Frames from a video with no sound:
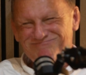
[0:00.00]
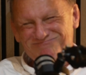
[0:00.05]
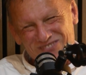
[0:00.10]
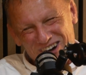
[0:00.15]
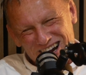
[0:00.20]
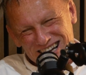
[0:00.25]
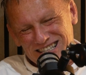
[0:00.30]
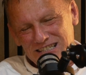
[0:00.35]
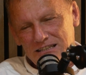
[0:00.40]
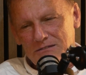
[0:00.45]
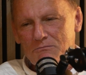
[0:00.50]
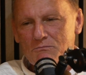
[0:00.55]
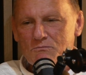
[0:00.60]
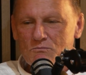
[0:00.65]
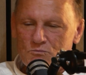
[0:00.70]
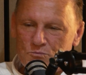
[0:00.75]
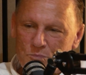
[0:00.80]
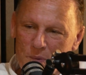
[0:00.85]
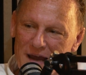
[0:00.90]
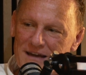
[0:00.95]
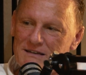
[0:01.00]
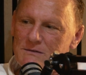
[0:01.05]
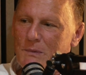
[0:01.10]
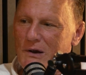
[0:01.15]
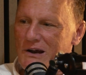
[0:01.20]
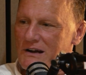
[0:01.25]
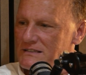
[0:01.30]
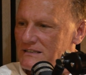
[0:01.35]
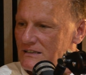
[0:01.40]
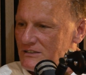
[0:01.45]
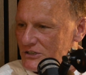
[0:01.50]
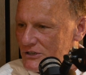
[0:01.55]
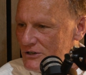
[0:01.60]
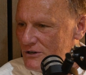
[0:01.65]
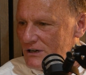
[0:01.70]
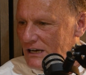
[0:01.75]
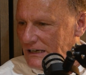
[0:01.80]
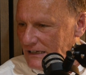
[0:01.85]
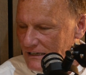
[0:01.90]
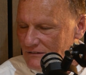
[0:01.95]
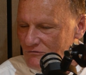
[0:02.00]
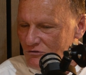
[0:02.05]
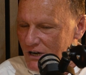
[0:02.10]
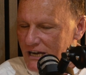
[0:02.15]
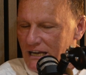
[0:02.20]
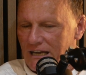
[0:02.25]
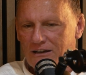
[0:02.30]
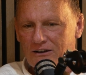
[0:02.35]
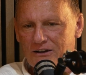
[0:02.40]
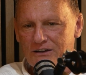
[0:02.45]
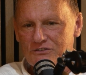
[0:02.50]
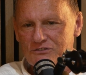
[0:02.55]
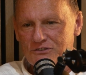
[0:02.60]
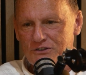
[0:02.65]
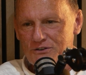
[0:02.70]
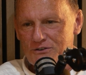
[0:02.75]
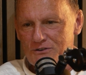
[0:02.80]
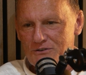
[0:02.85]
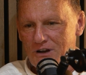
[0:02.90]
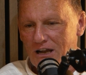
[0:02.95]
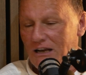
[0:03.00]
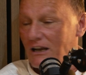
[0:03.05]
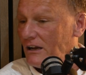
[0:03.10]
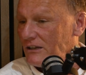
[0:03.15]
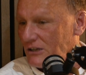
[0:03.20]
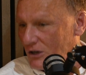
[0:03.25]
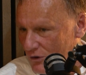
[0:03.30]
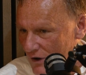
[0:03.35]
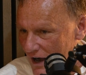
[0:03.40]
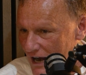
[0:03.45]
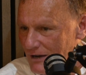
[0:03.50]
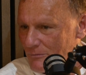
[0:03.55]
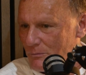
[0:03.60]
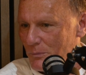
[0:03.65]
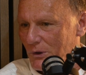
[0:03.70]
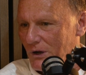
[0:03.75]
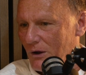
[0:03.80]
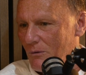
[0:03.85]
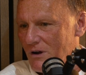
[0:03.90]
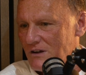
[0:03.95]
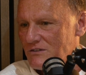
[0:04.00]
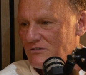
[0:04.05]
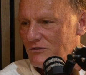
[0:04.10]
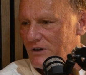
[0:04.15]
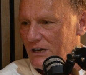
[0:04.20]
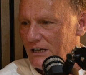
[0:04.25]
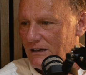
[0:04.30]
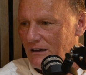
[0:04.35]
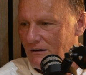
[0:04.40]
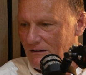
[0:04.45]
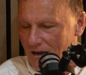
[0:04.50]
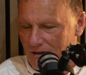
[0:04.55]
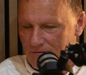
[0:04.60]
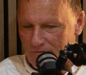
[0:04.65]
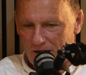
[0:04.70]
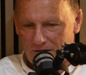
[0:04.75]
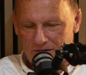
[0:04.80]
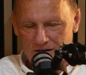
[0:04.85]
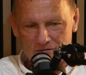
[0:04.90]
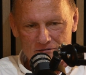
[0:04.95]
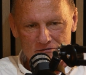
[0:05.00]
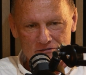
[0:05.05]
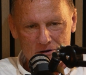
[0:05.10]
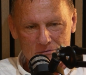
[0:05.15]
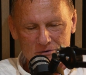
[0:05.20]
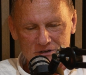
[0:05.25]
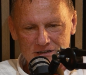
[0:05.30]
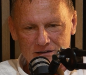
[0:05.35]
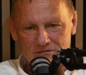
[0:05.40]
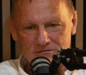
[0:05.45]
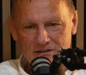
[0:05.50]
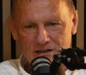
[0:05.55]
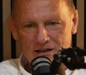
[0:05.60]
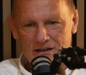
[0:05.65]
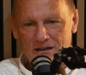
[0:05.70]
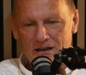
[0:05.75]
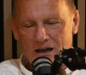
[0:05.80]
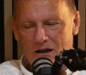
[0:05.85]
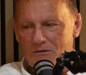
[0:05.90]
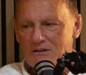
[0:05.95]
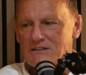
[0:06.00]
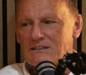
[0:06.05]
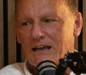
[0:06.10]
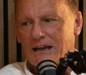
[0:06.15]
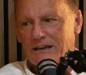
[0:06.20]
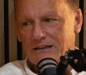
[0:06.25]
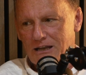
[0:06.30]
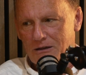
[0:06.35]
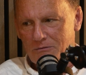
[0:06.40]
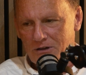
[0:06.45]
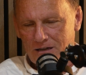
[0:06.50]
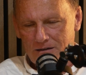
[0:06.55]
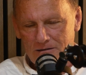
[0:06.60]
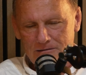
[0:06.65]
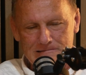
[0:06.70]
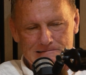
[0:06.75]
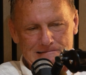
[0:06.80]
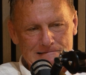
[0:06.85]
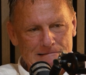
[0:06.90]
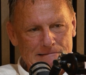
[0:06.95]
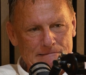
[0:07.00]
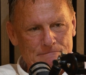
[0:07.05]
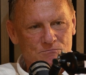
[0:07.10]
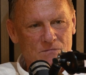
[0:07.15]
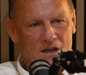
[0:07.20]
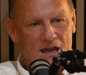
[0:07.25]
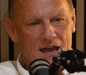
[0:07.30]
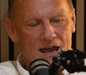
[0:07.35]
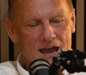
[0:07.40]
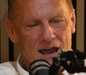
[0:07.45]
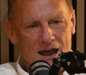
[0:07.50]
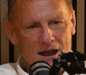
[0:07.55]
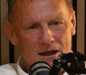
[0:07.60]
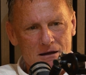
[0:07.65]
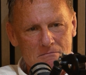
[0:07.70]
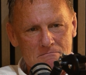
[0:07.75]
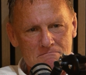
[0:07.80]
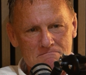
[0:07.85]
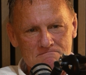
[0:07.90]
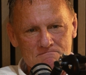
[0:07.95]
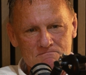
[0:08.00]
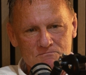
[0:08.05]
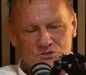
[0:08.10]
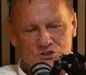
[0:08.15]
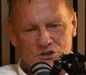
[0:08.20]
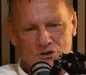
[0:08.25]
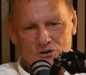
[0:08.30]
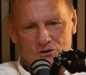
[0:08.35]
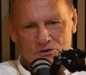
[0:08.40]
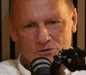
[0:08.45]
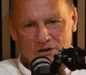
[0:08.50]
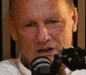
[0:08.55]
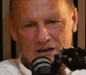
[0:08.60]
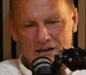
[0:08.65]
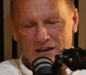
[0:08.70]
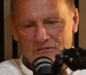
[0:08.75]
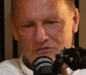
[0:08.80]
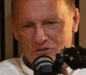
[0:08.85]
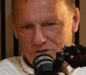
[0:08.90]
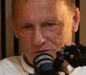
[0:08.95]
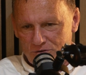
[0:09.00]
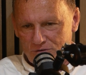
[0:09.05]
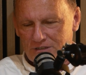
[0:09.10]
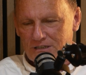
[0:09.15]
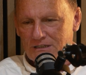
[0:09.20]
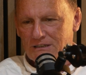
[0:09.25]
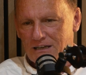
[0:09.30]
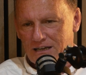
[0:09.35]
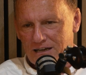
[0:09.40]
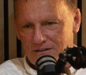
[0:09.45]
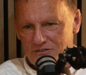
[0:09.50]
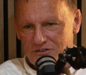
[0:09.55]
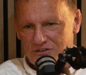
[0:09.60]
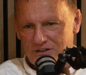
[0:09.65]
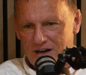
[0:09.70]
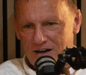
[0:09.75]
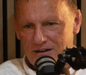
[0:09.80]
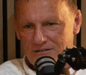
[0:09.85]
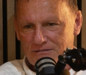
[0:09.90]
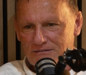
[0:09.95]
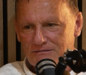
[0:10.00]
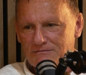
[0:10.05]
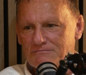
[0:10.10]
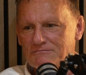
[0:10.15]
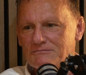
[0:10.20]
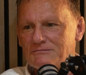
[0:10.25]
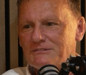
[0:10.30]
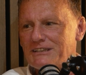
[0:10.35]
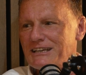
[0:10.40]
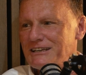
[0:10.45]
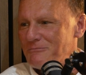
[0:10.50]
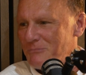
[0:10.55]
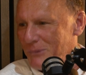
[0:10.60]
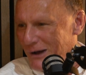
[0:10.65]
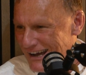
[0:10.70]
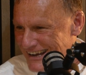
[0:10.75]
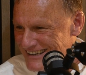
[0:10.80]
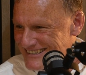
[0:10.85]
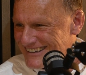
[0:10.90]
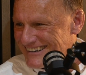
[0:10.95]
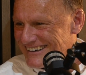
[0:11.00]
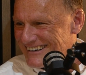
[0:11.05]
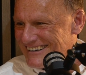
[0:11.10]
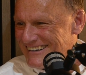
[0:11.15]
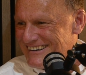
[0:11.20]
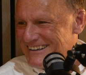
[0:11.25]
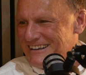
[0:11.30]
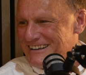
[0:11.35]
Wasn't the best person at school. I didn't really like school. I liked the crack, but I wasn't really, I never found myself, I wasn't academic. So when I left school, did the Leaving Cert, didn't pass it.